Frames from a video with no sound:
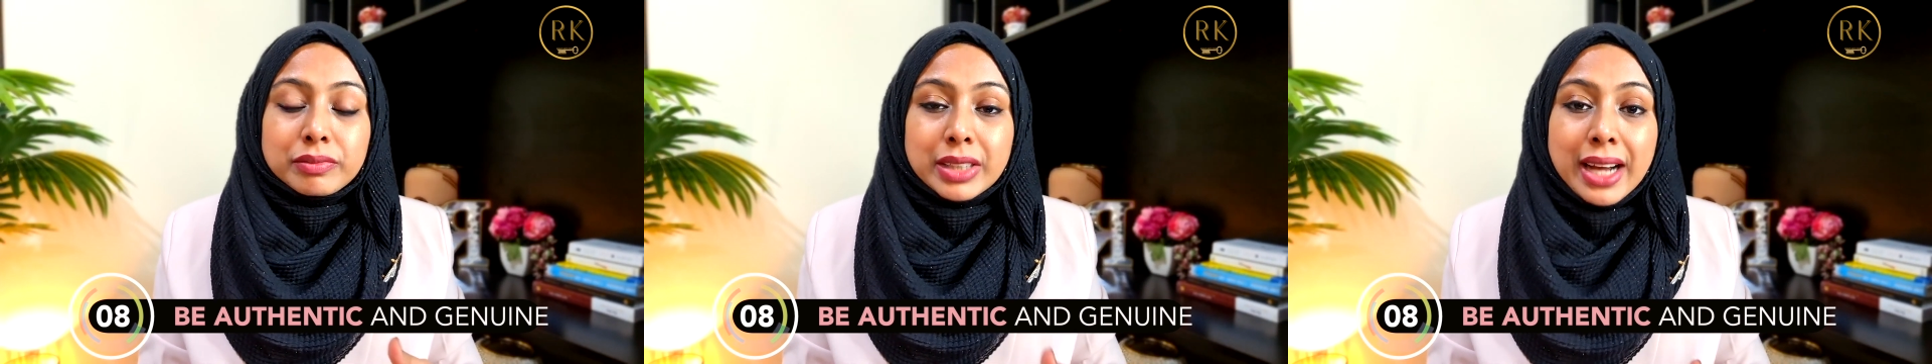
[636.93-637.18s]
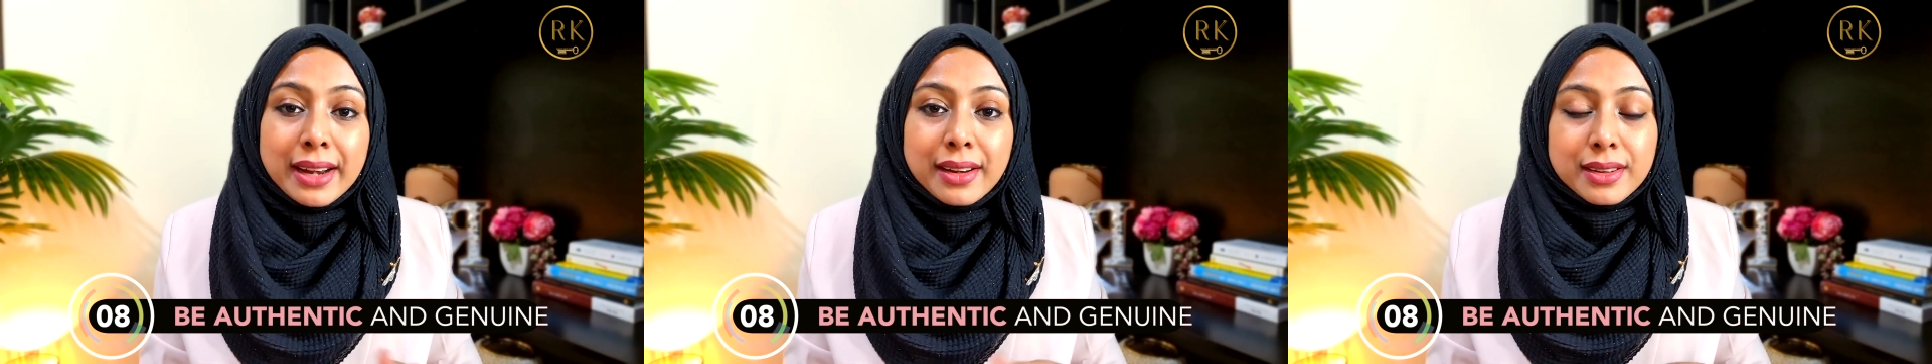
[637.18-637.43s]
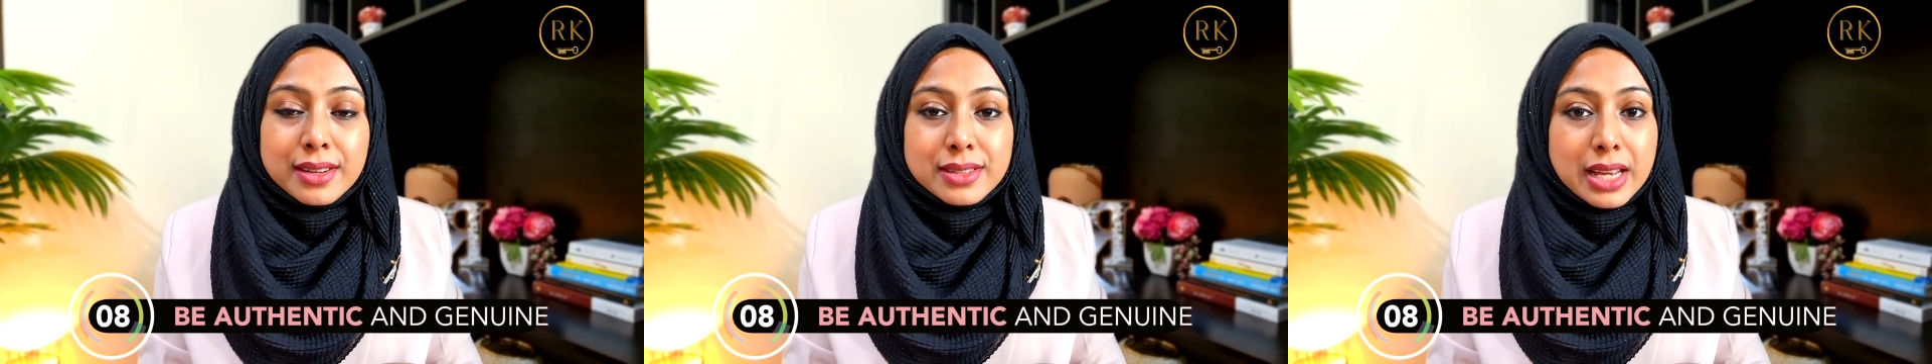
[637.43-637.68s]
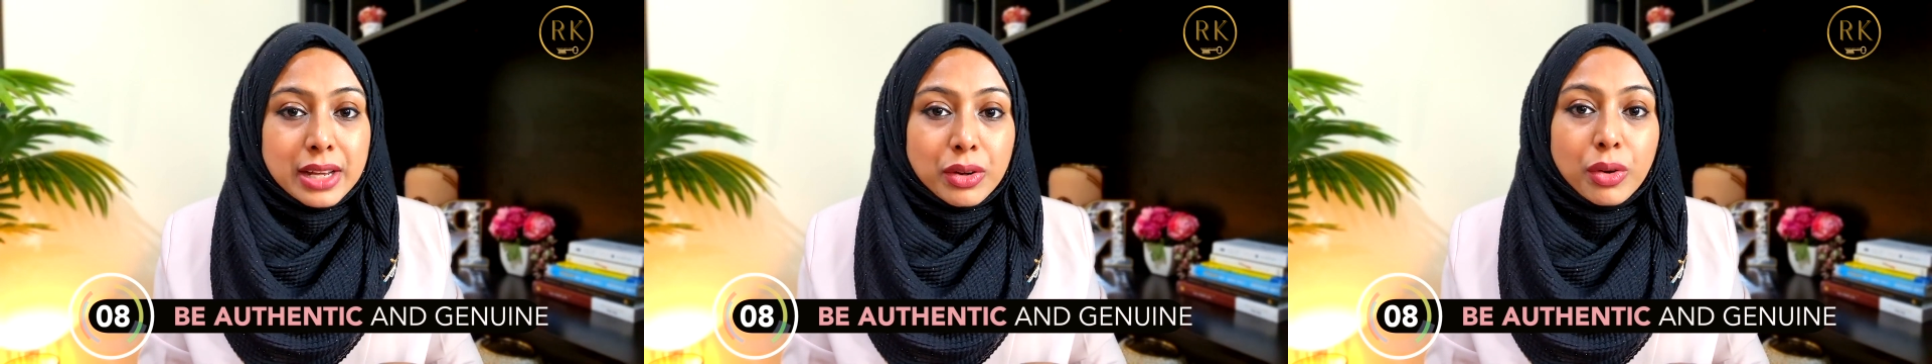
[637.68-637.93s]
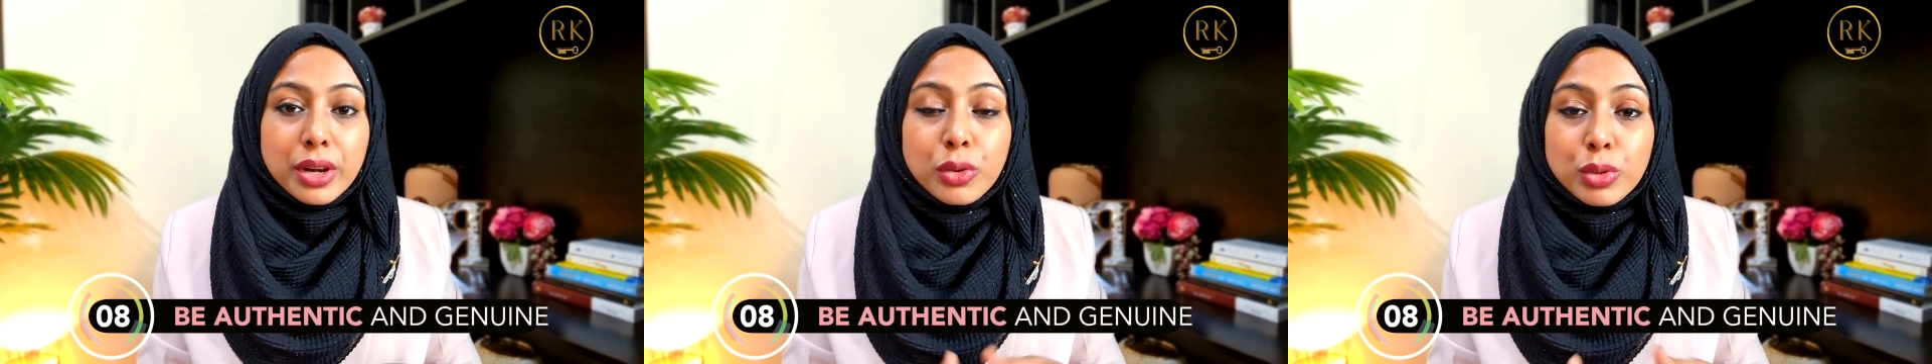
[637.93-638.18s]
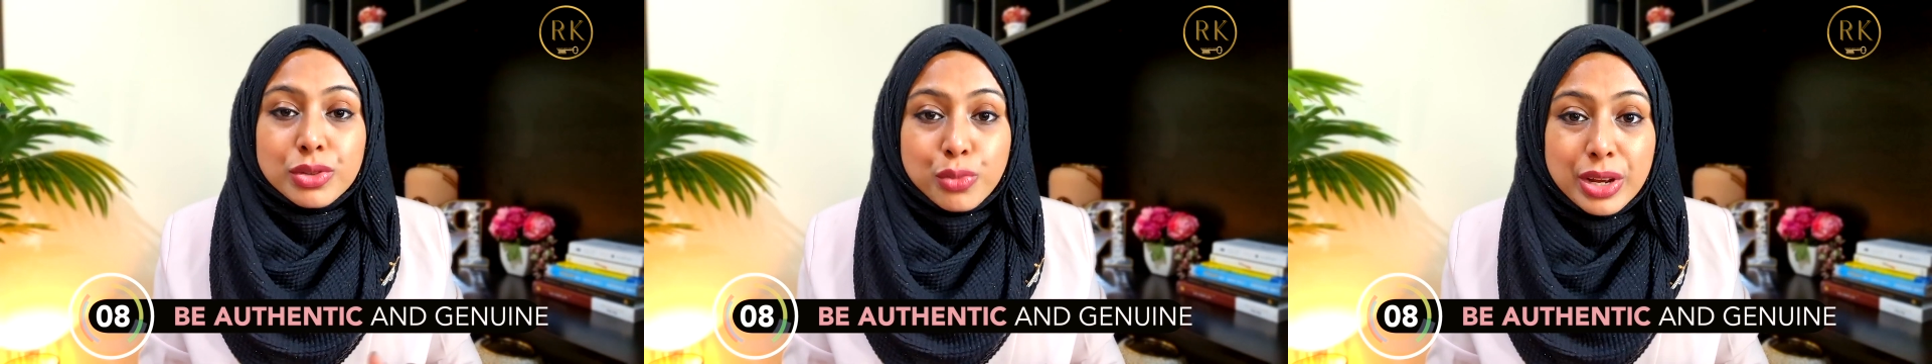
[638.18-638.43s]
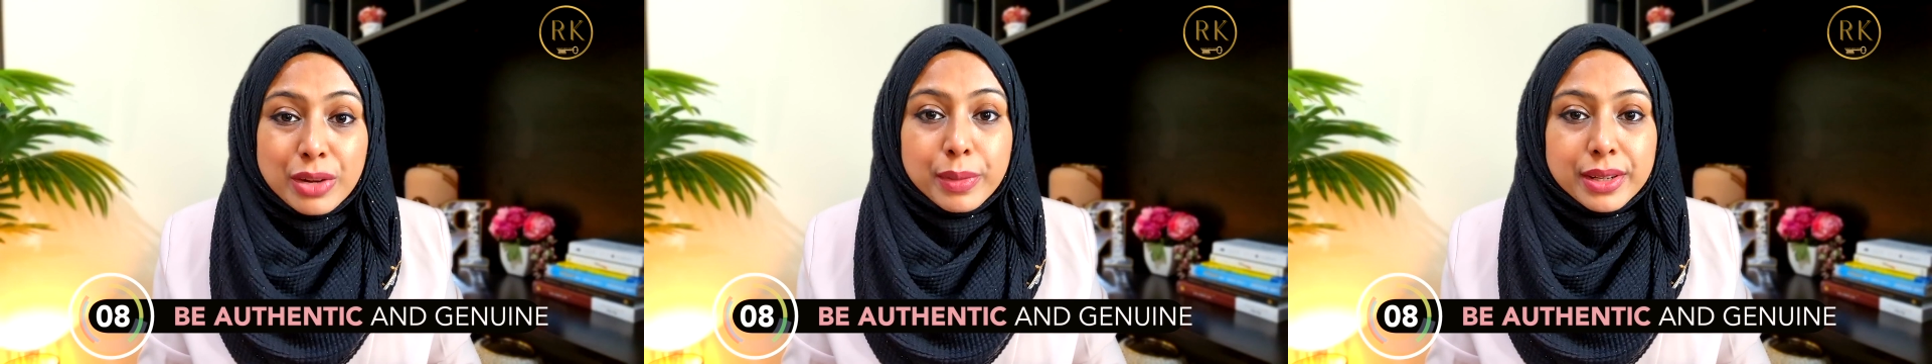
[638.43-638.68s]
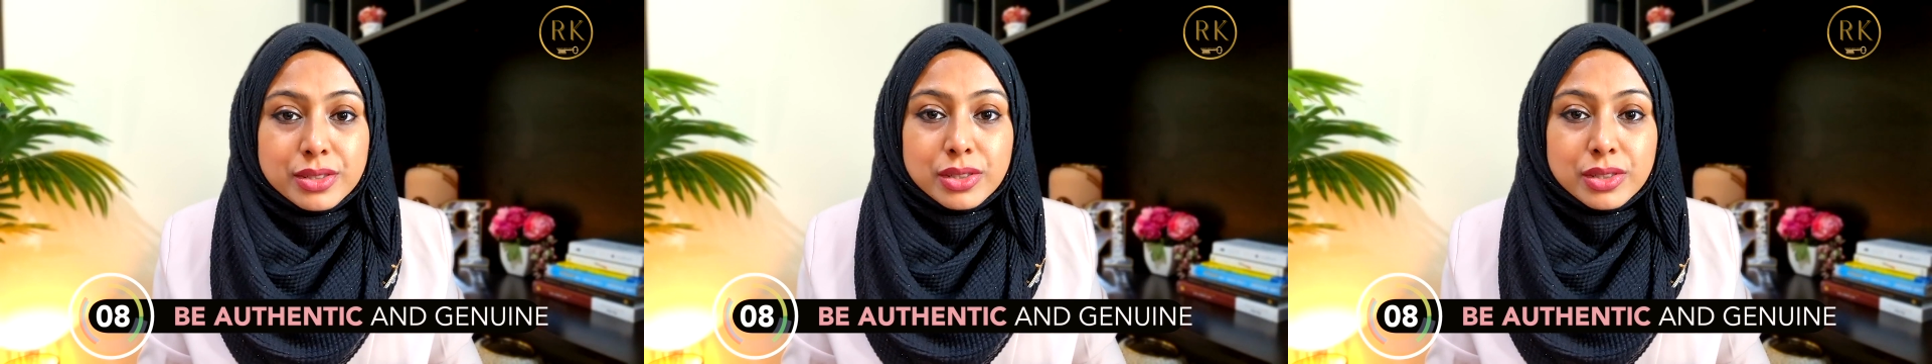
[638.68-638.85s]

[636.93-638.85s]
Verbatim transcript: kindness uh, or equal treatment